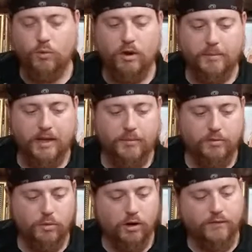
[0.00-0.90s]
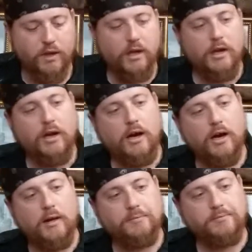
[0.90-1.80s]
you want to be able to
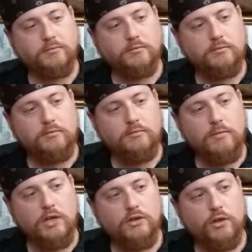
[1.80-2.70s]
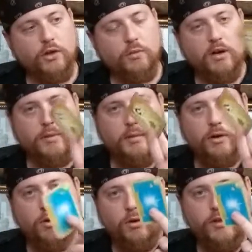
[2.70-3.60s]
morph. So you want to be able
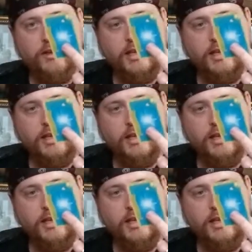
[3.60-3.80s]
to hold the